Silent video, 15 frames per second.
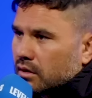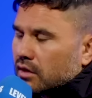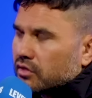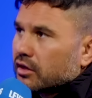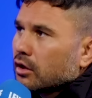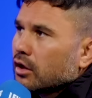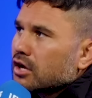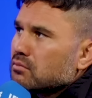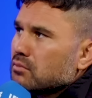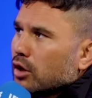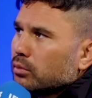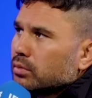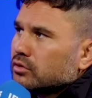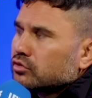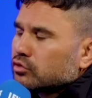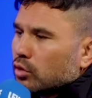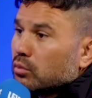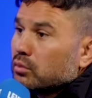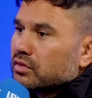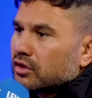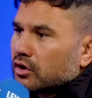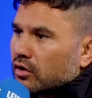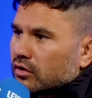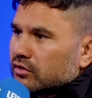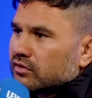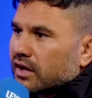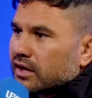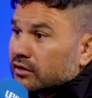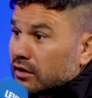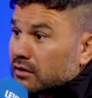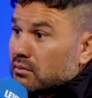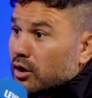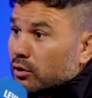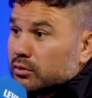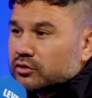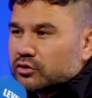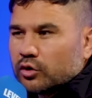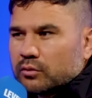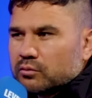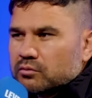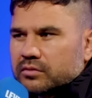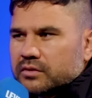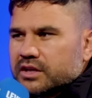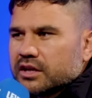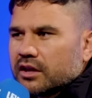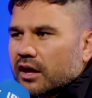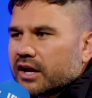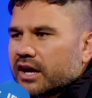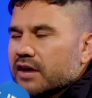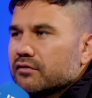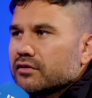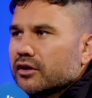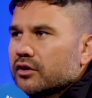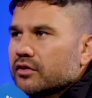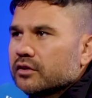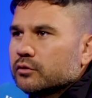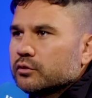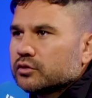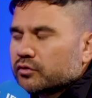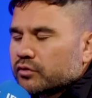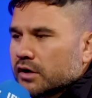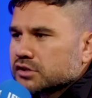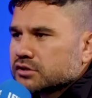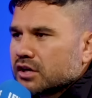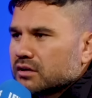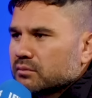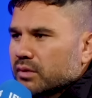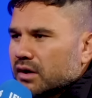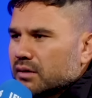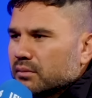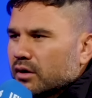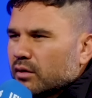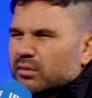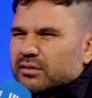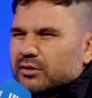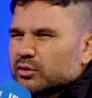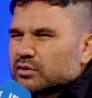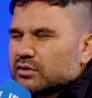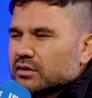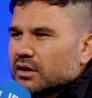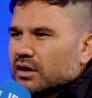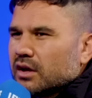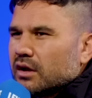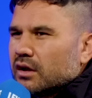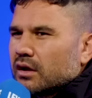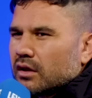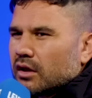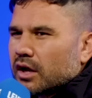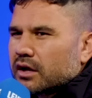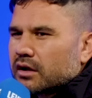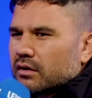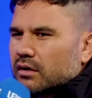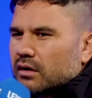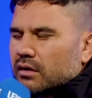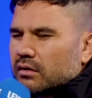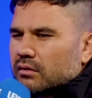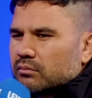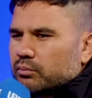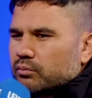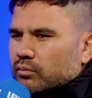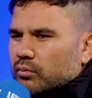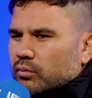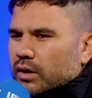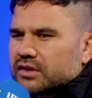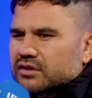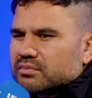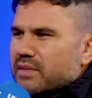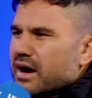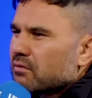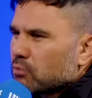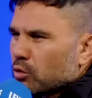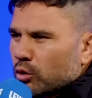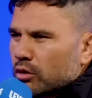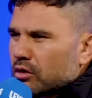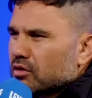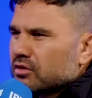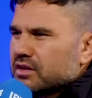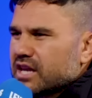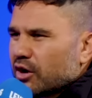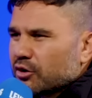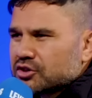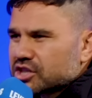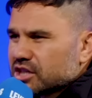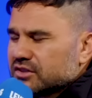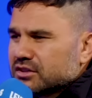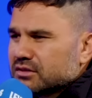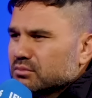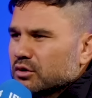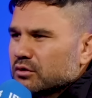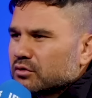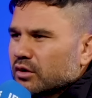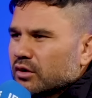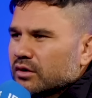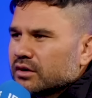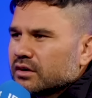They're like Melbourne Storm with the contact. Like, Melbourne Storm, like, even though it was frustrating playing Melbourne, there was, like, once Matt Ruhr and the OGs had moved on.